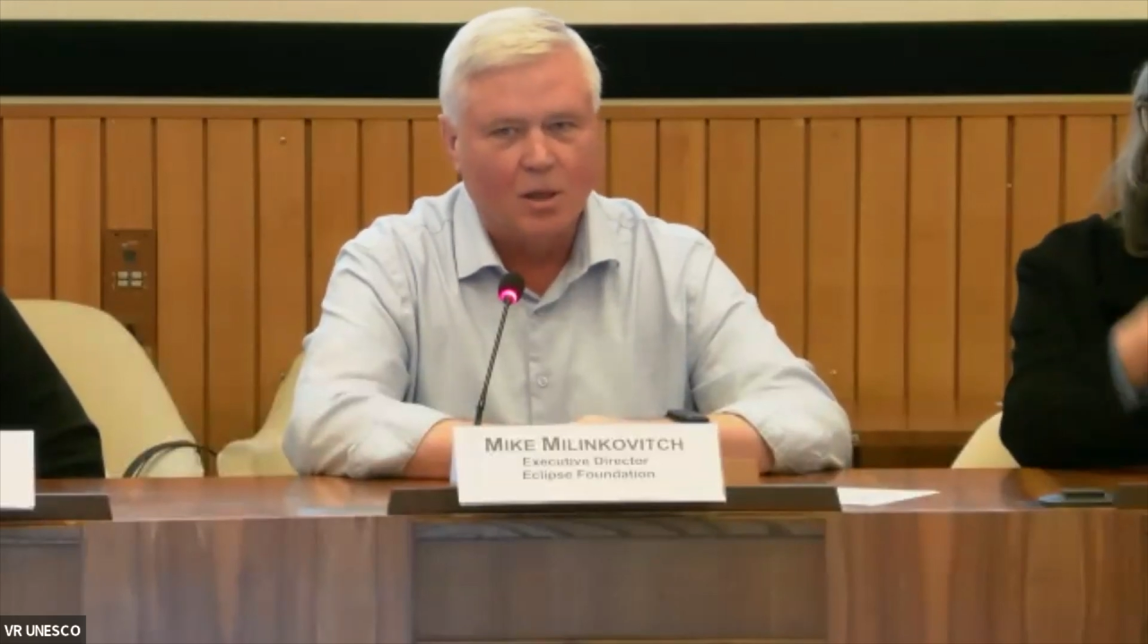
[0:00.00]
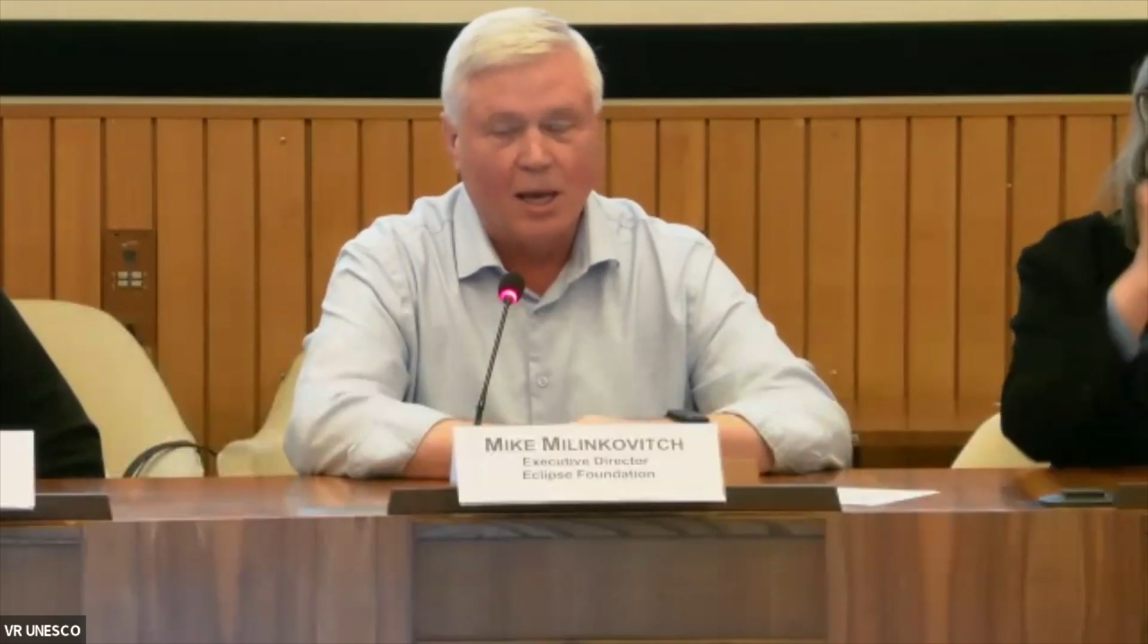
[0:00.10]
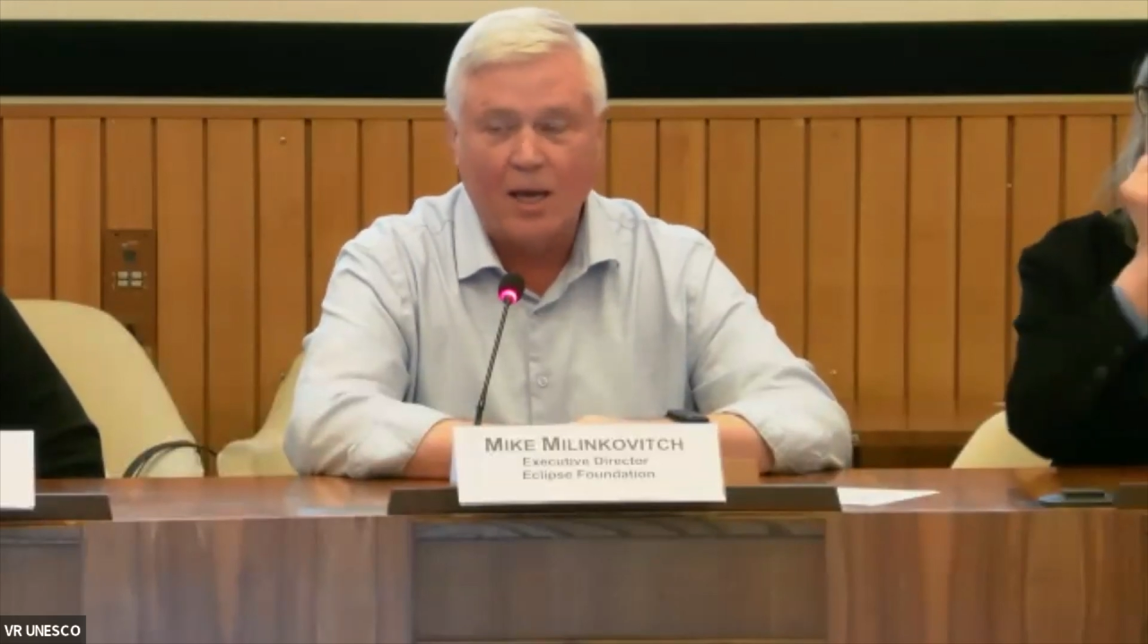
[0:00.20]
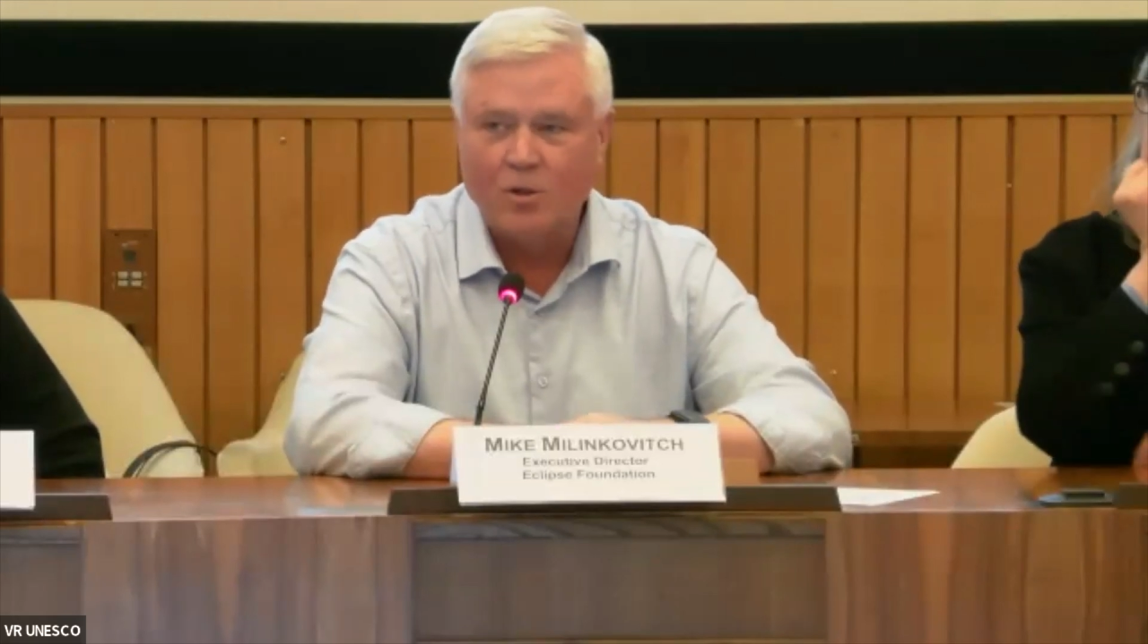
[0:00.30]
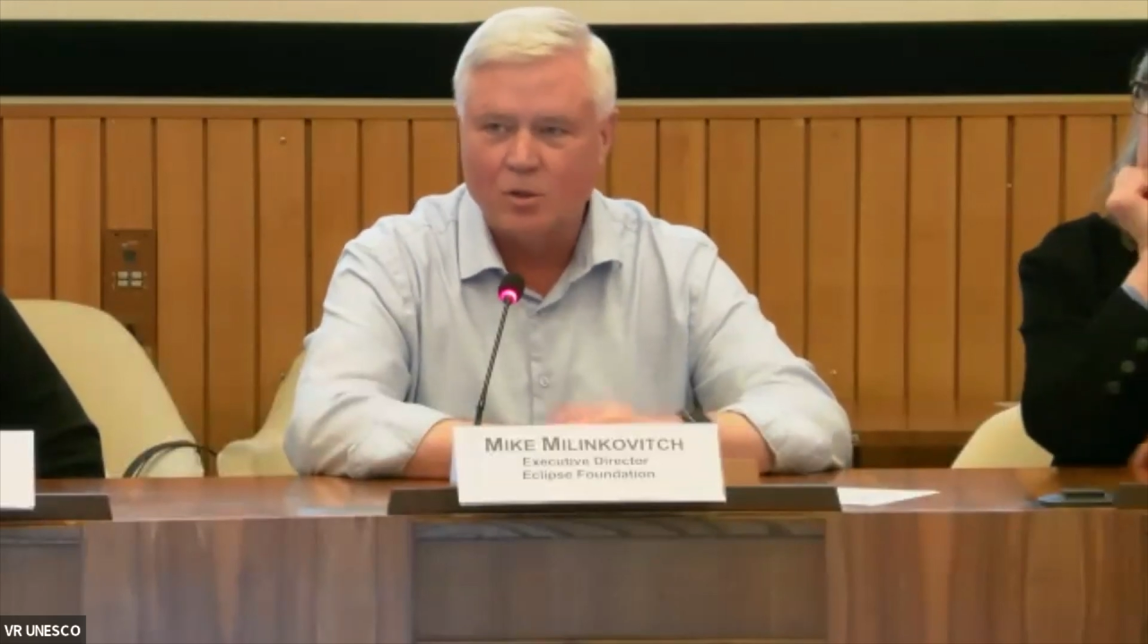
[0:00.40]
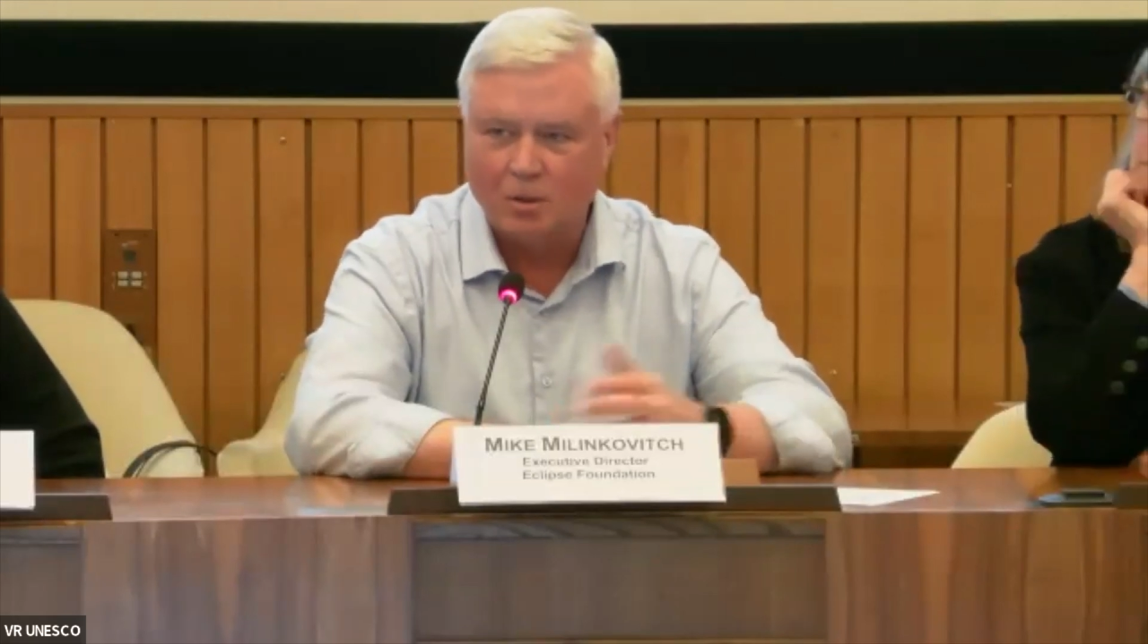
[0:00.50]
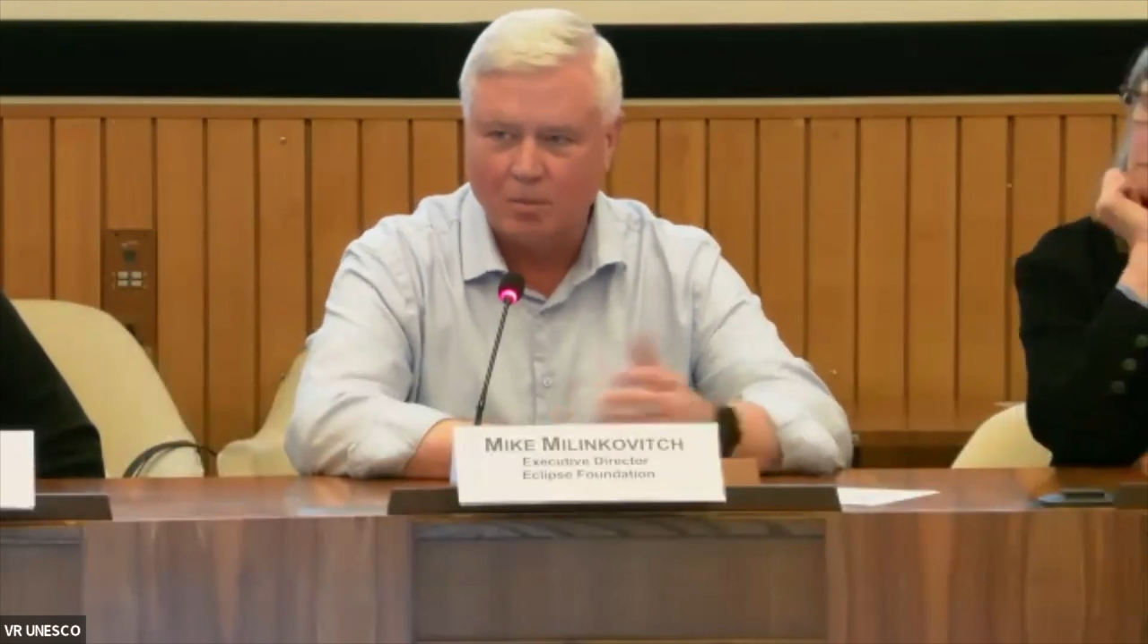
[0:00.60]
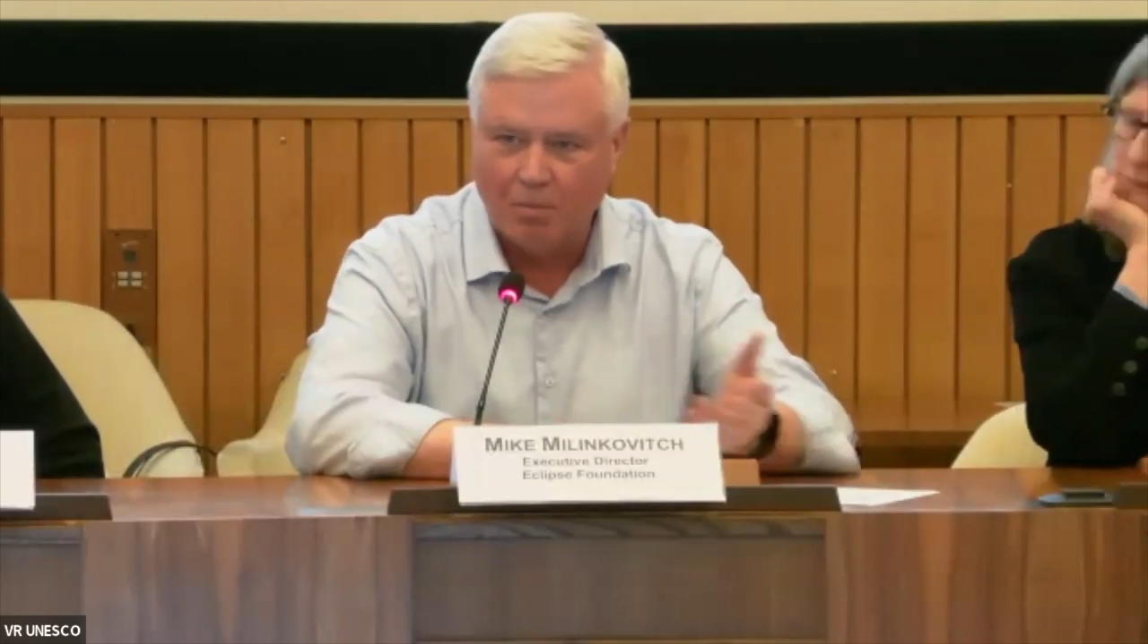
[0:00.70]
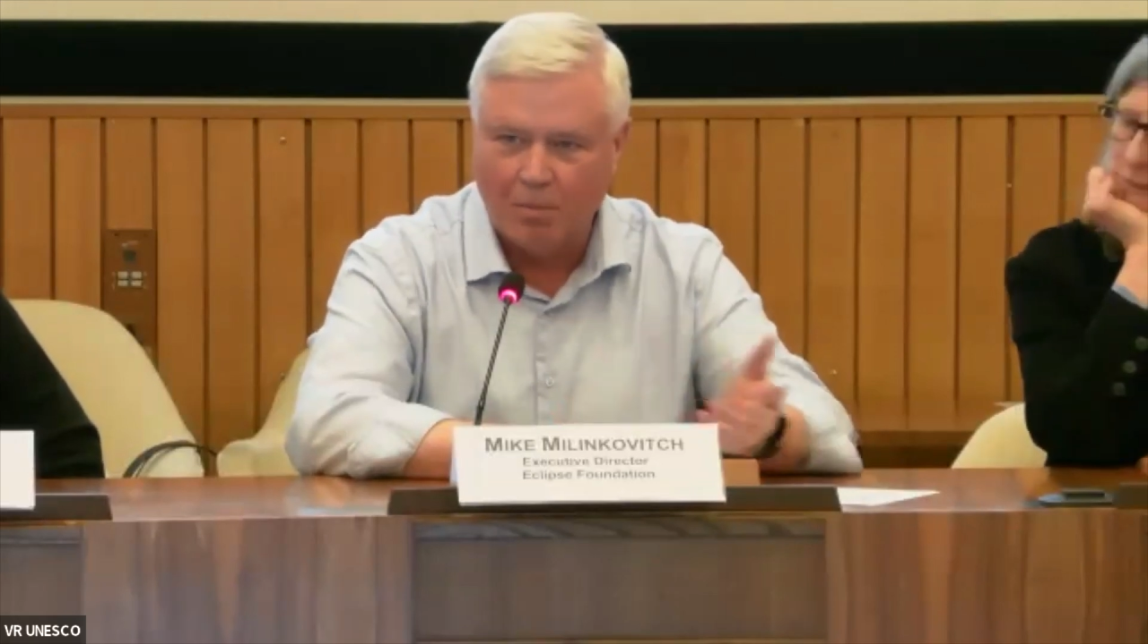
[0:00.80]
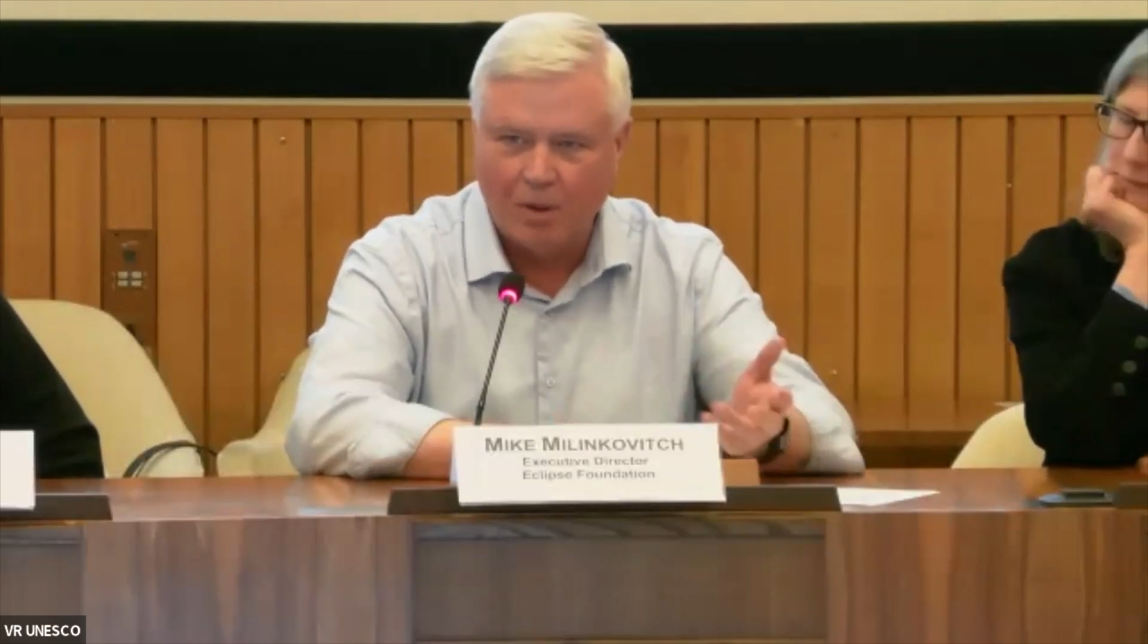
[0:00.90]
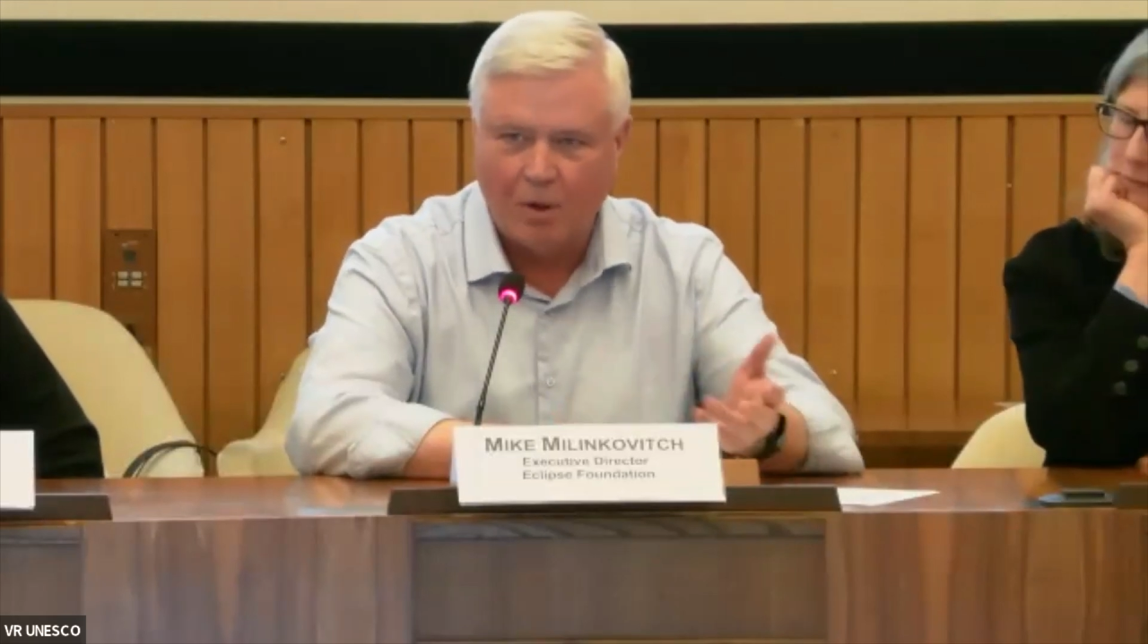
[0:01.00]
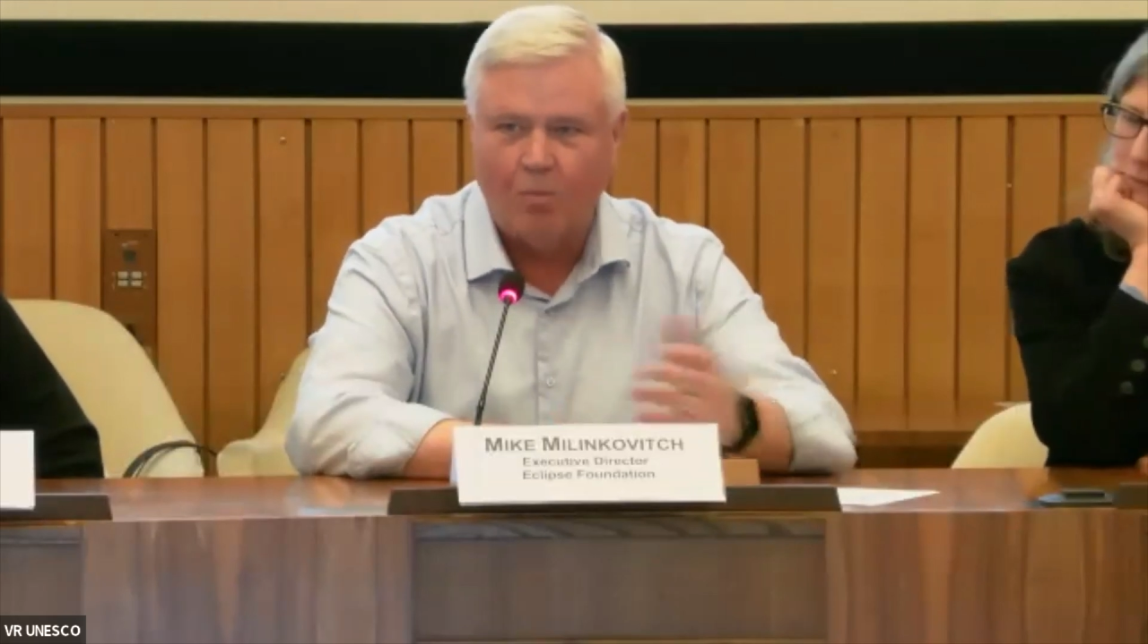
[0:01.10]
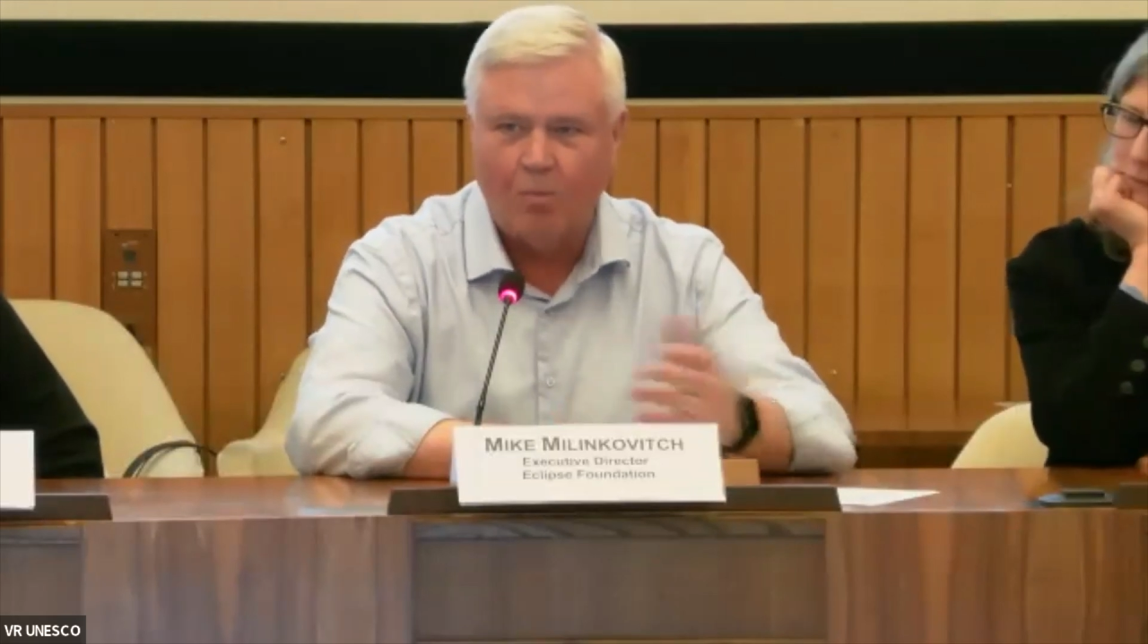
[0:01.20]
as you know,